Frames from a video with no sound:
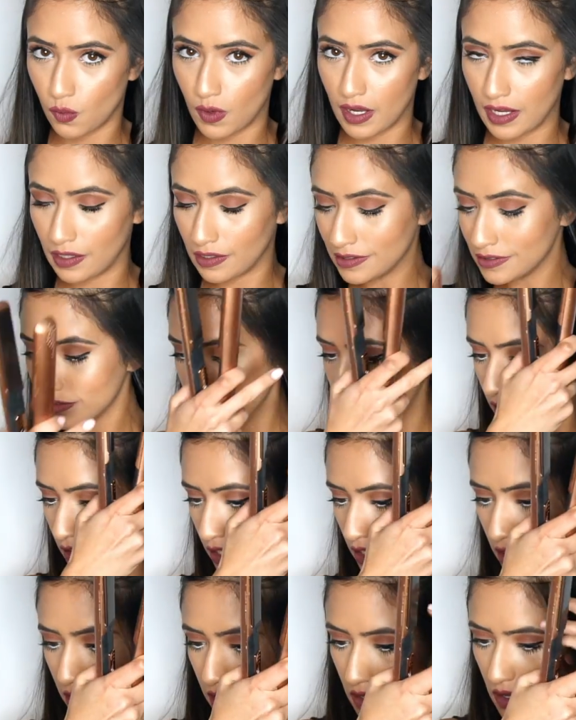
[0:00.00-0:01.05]
well.
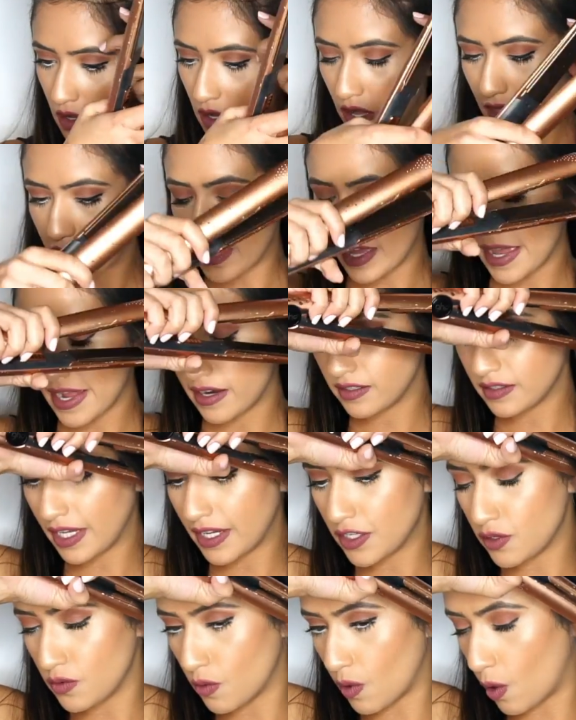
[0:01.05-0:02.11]
The hairline,
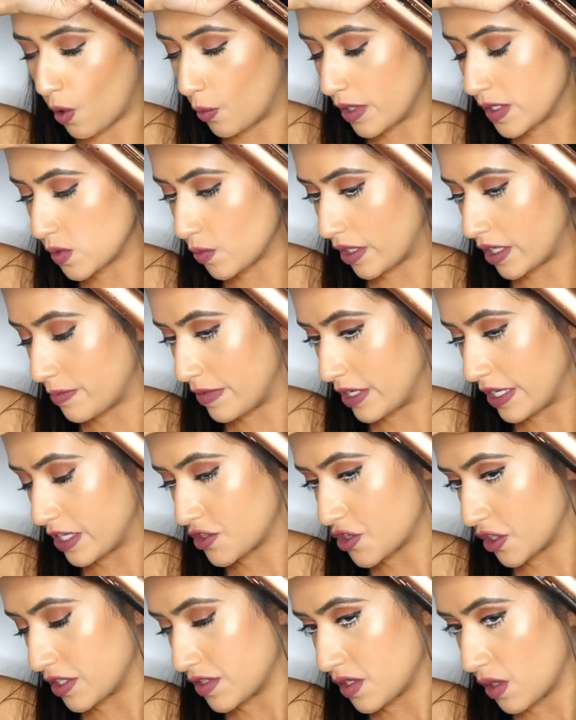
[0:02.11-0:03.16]
you always want to make
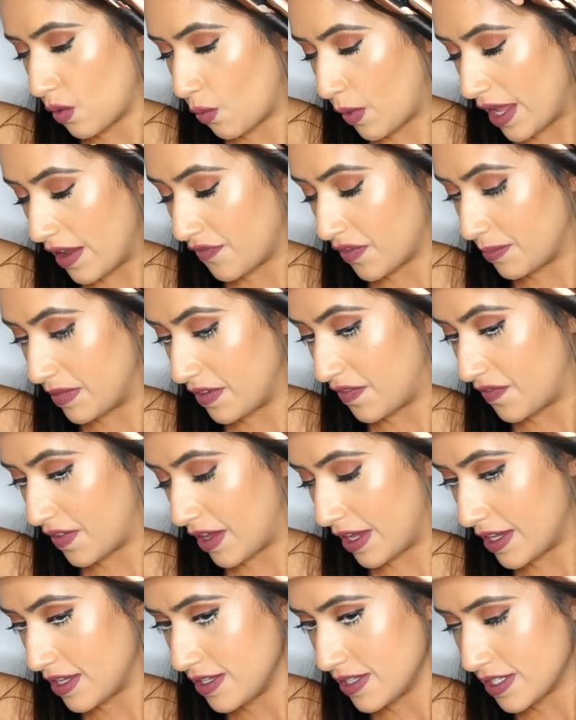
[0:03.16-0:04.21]
sure it's away from the
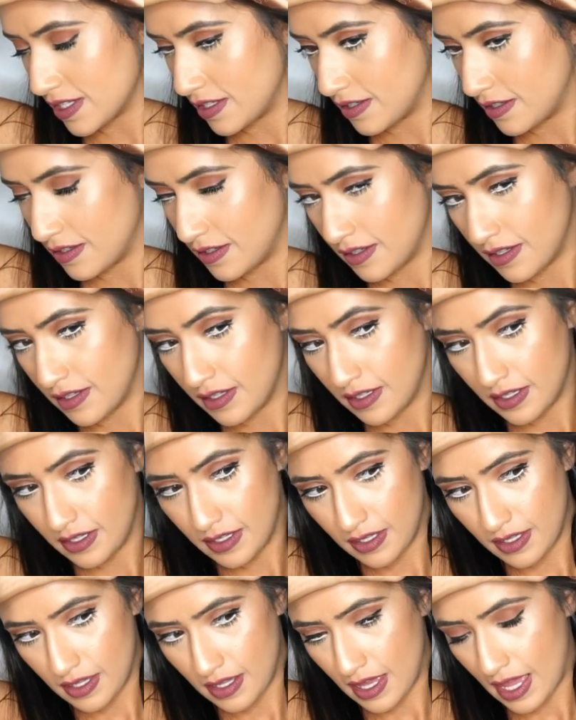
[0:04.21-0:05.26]
face.
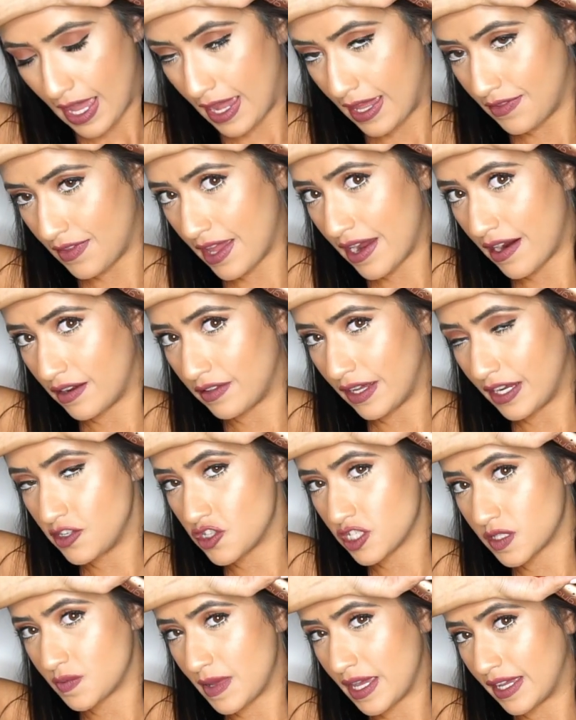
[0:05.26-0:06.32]
And the hairline,
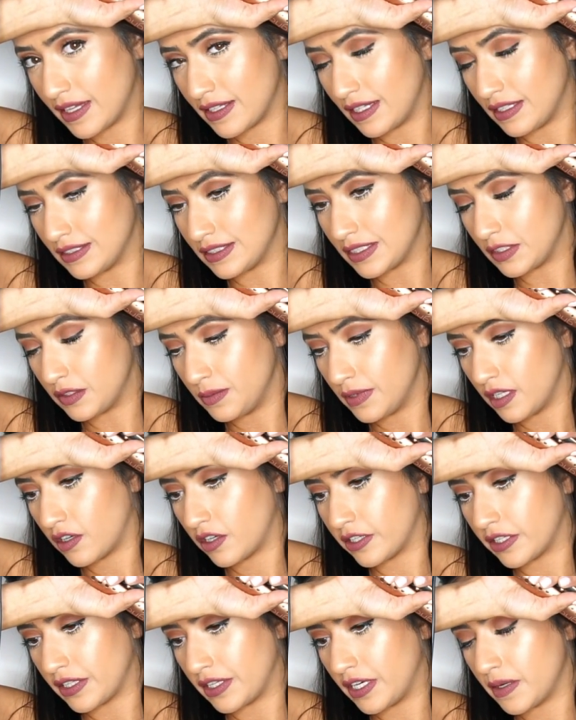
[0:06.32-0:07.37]
just make it a little bit
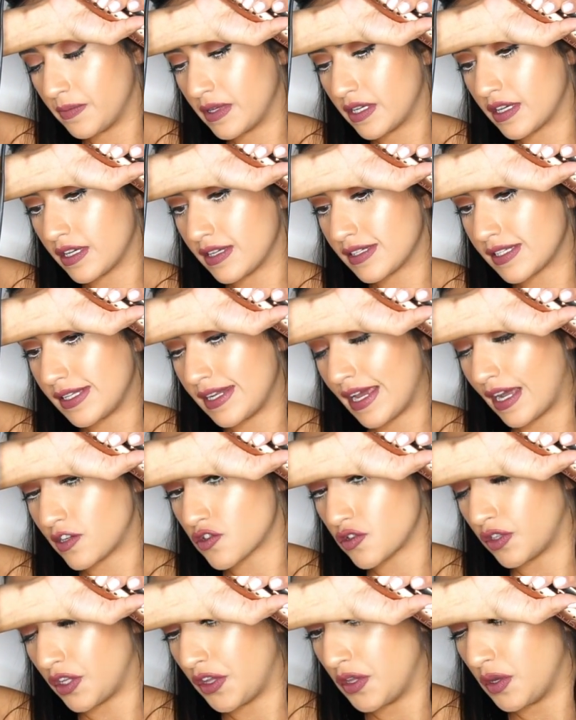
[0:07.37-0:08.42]
curlier because
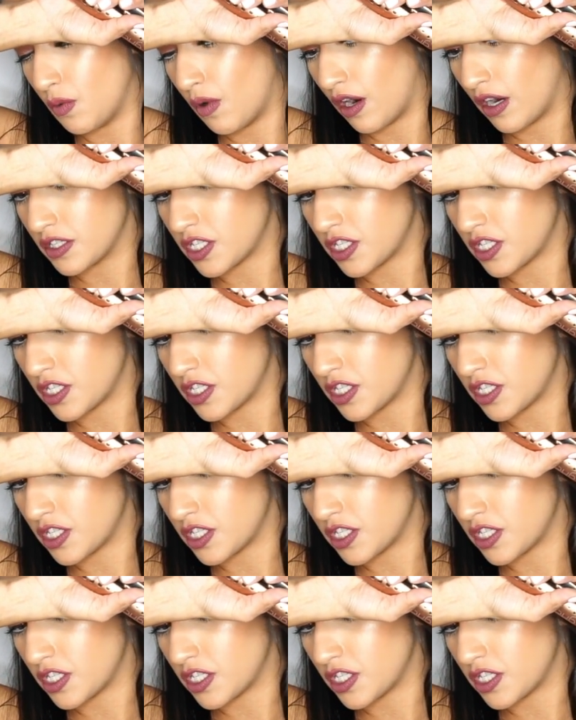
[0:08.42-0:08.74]
naturally you are